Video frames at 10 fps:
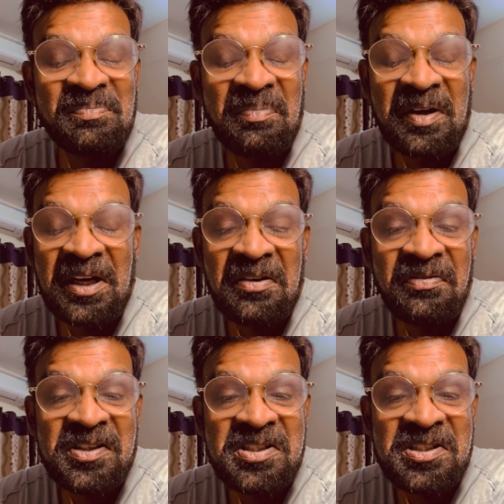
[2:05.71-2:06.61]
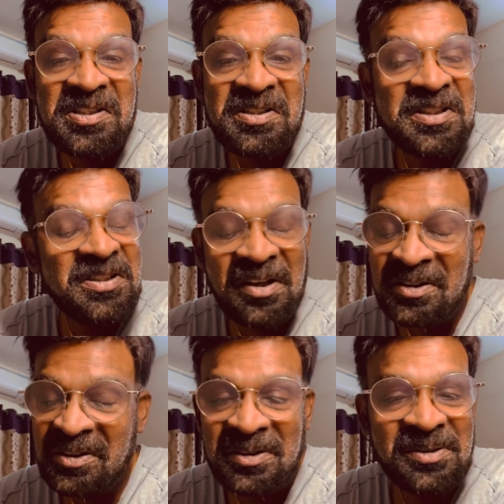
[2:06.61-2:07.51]
many of us did
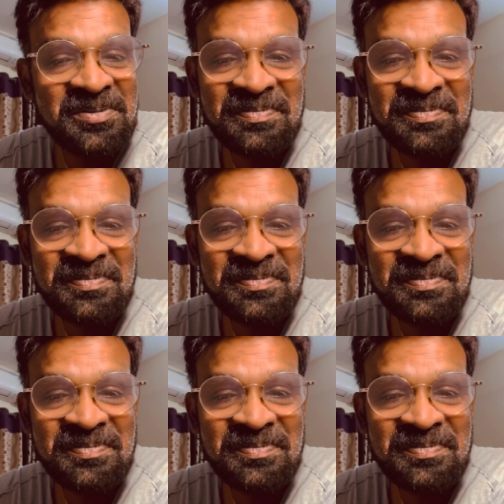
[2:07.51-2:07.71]
not know,